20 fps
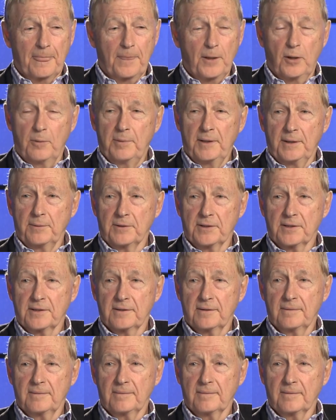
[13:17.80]
Nobody
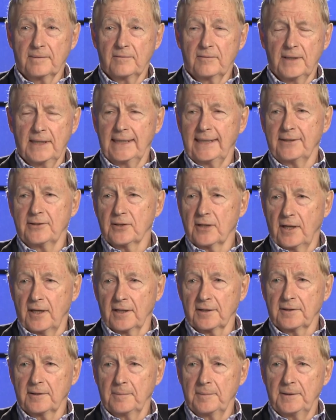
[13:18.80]
was really
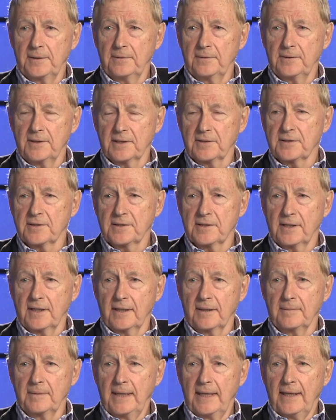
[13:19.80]
taught. I mean, you just
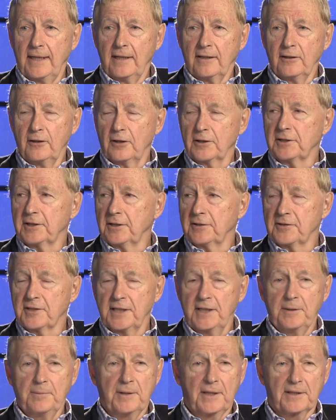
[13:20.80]
looked to
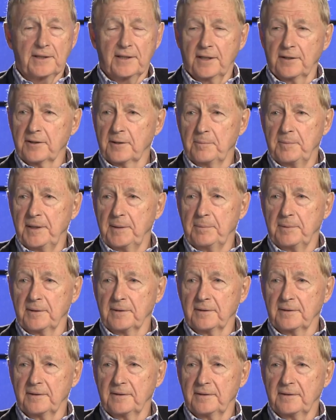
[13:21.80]
see what other
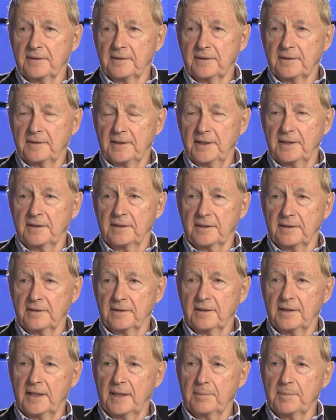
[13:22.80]
people did
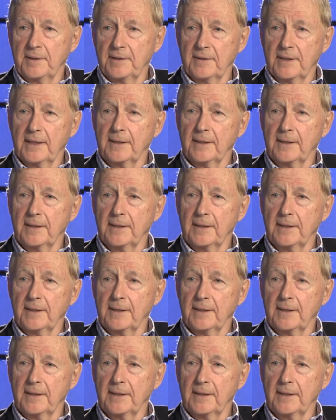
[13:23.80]
and copy